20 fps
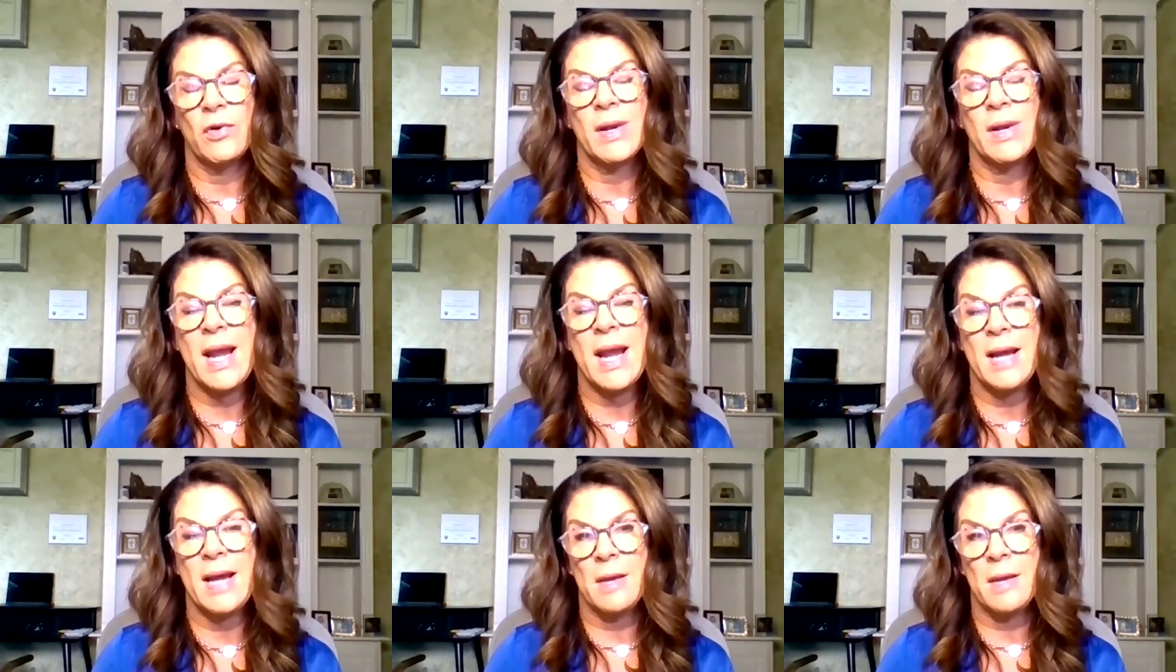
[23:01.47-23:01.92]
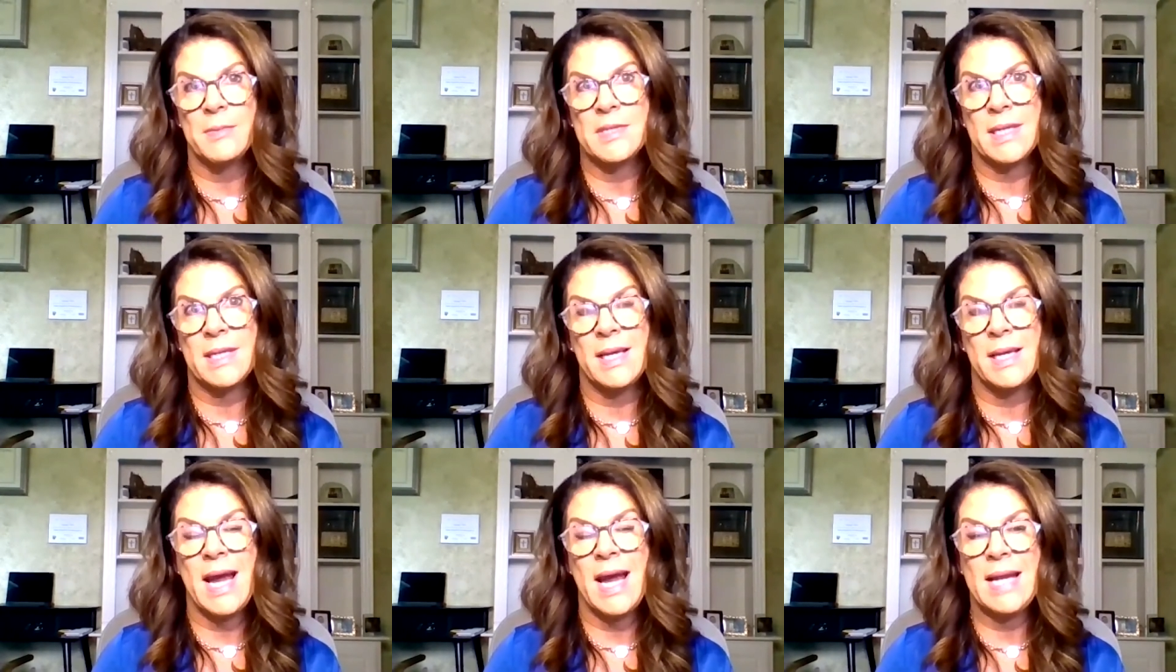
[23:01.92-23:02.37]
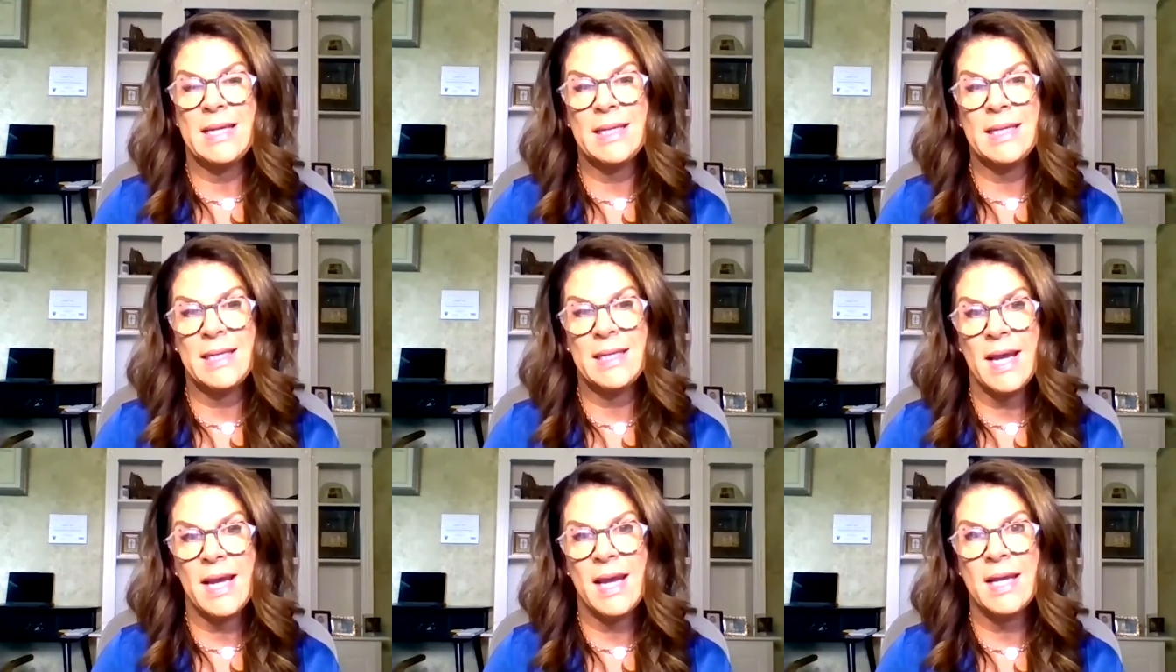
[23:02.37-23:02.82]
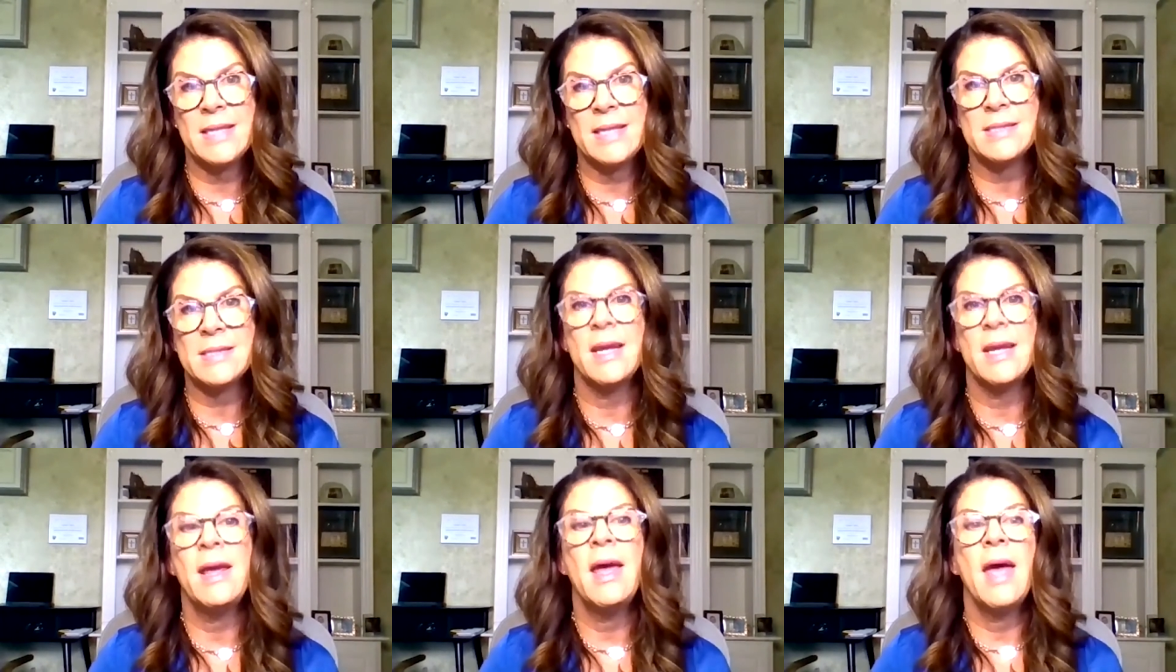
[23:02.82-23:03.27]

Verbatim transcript: for n- up to 90 days.